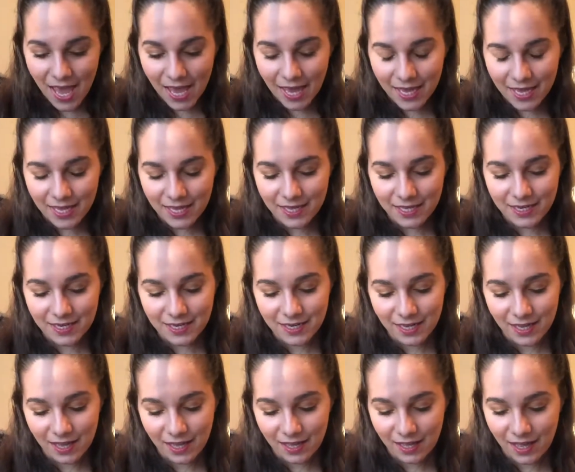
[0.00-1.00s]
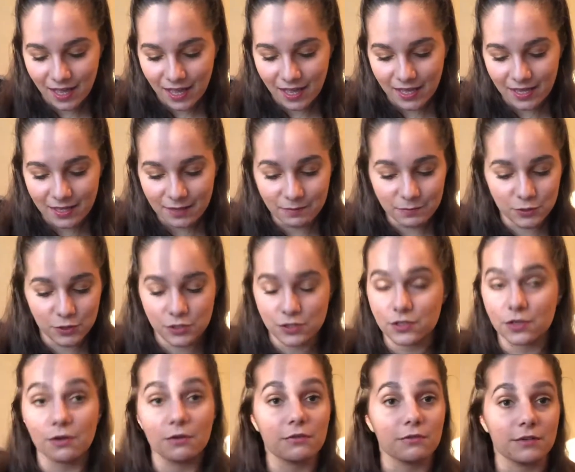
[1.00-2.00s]
and I am just
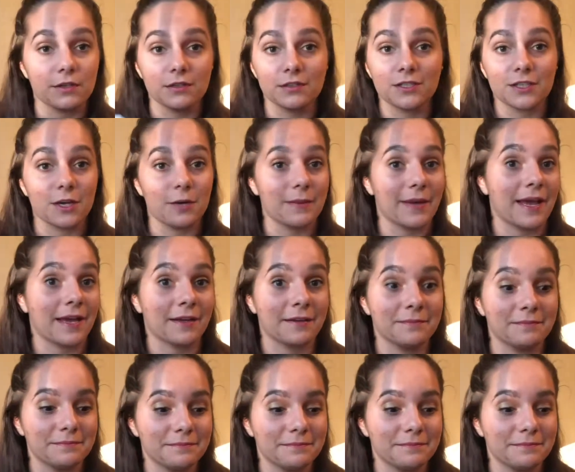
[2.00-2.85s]
so thrilled to go back.